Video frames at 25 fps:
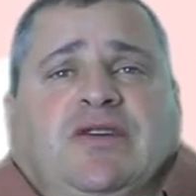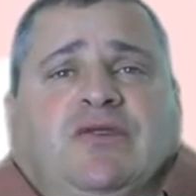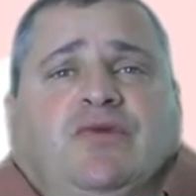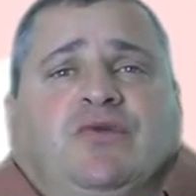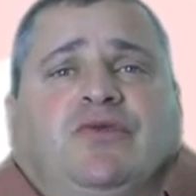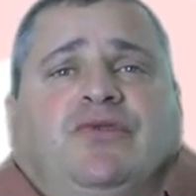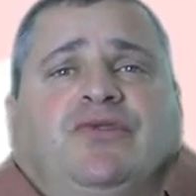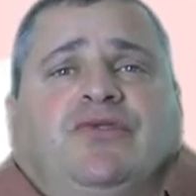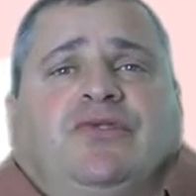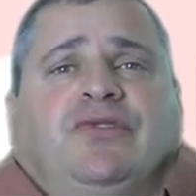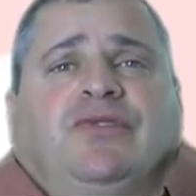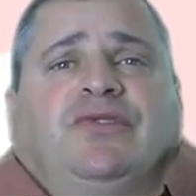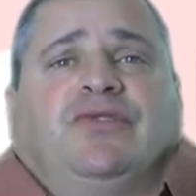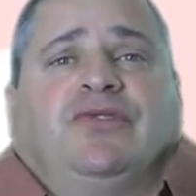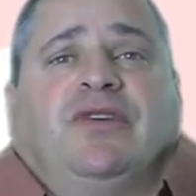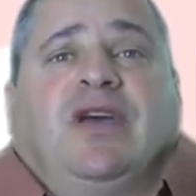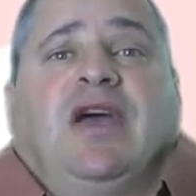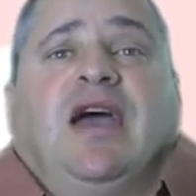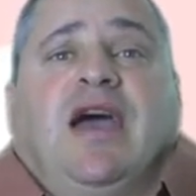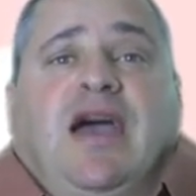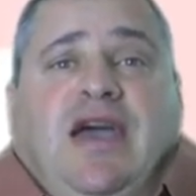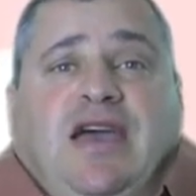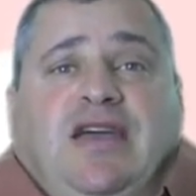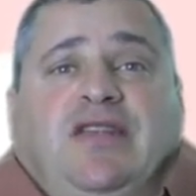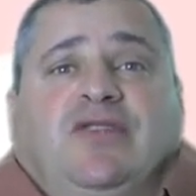courses
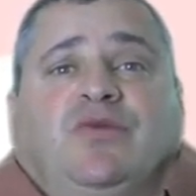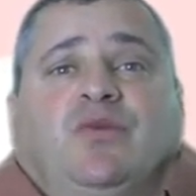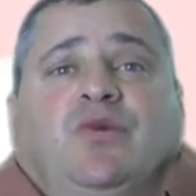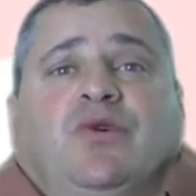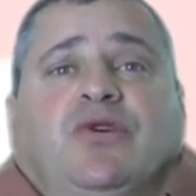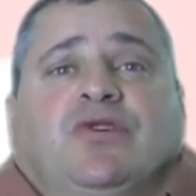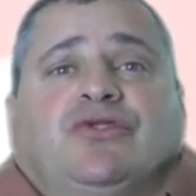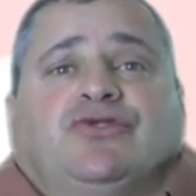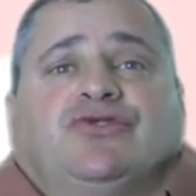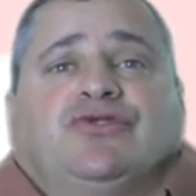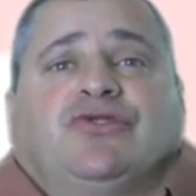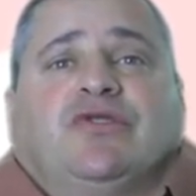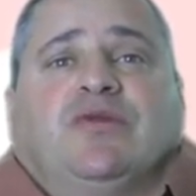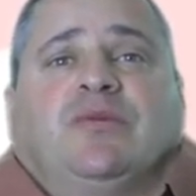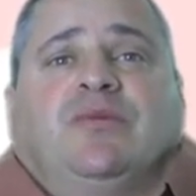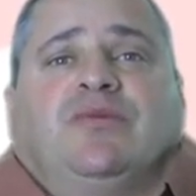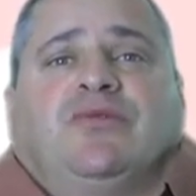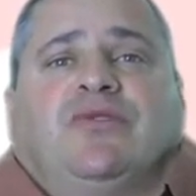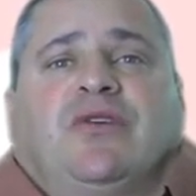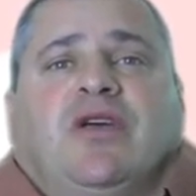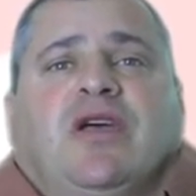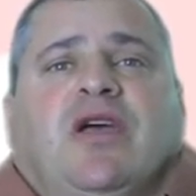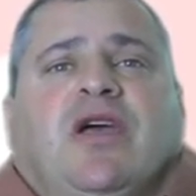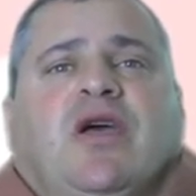and workshops